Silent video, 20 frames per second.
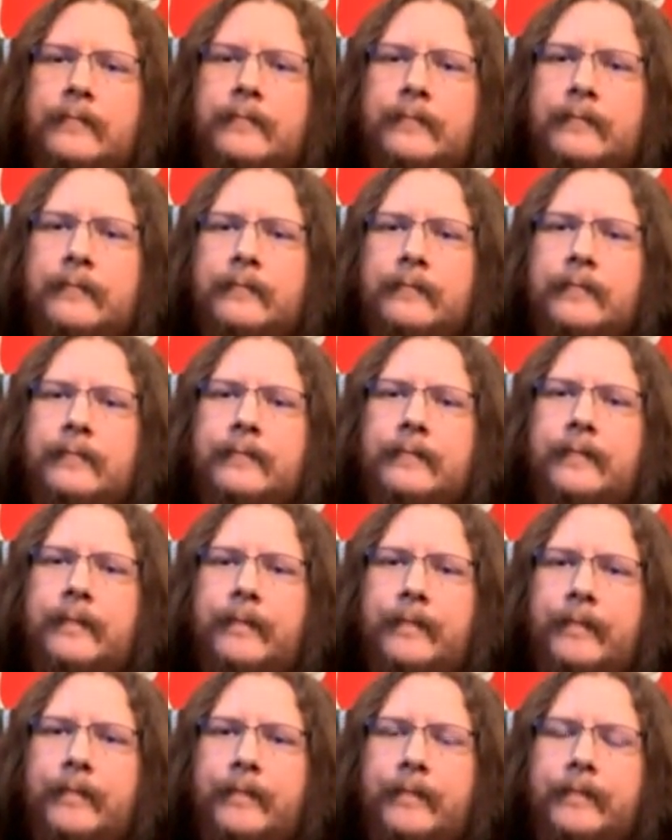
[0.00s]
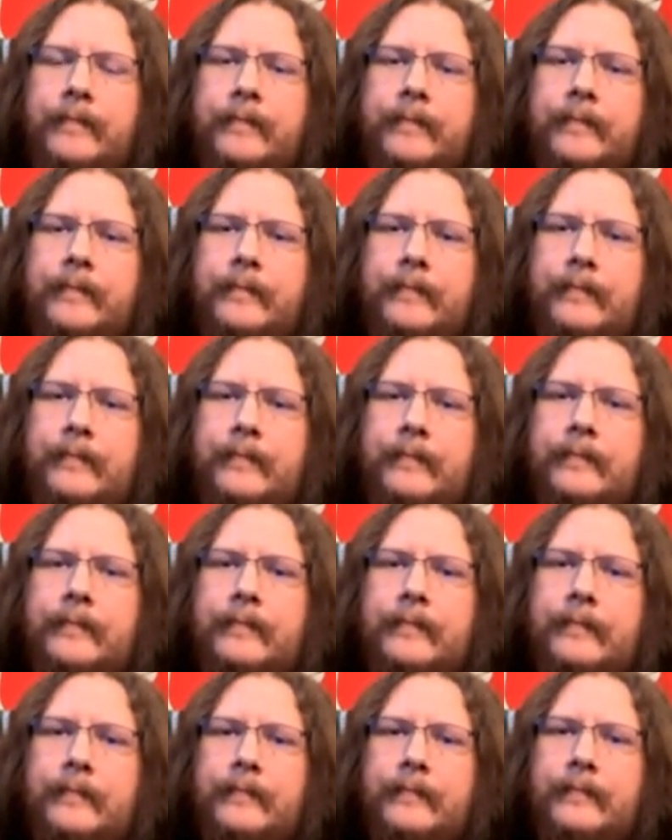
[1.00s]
[no speech]